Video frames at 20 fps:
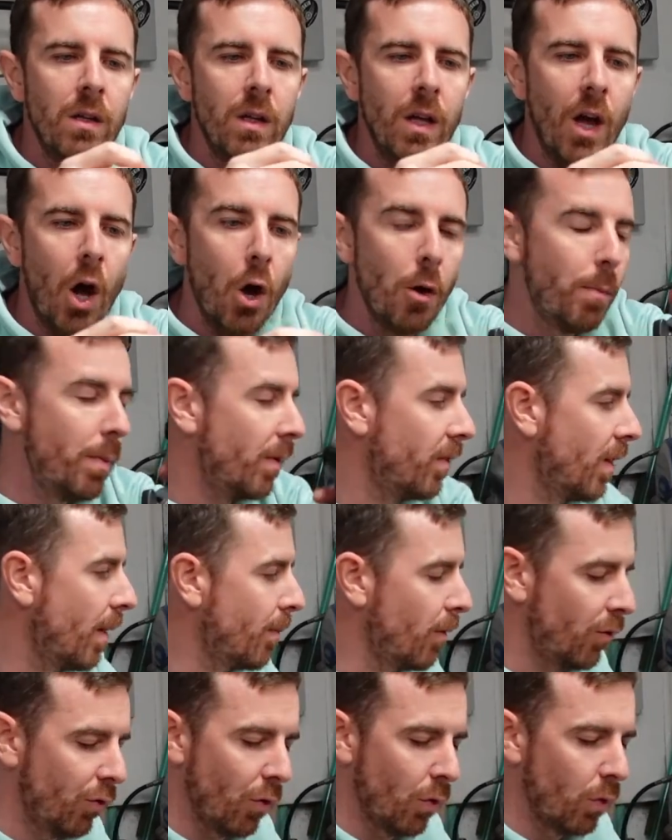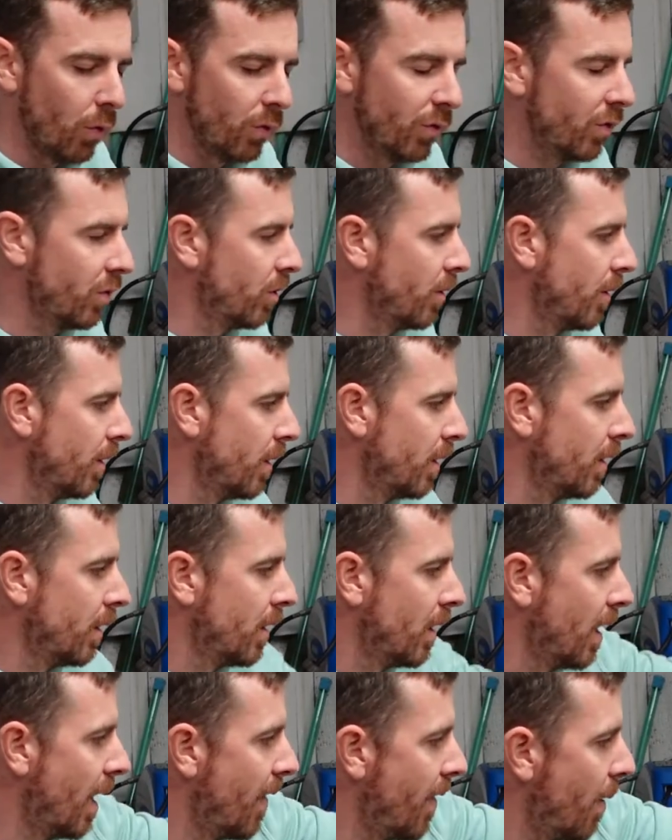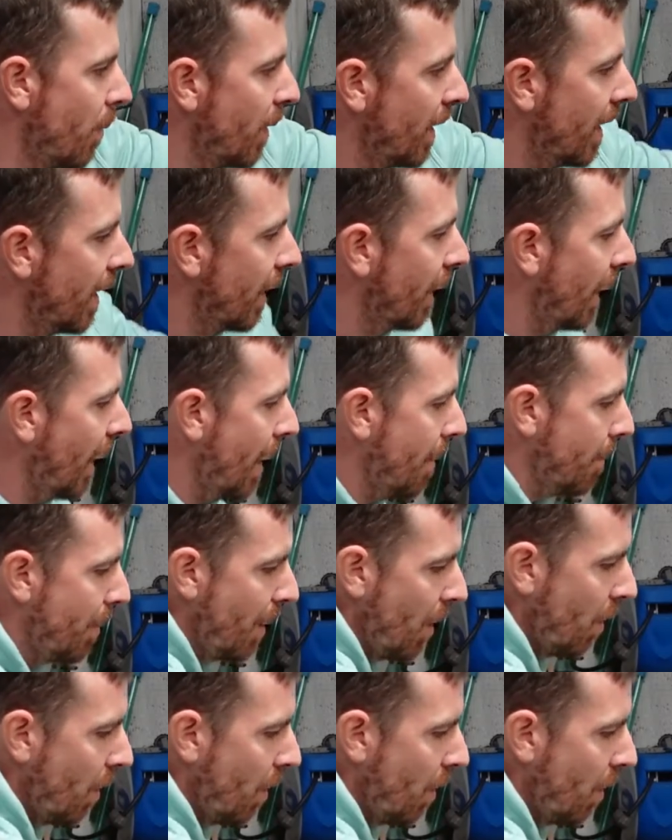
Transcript: opens up the jaws, and then we can clamp it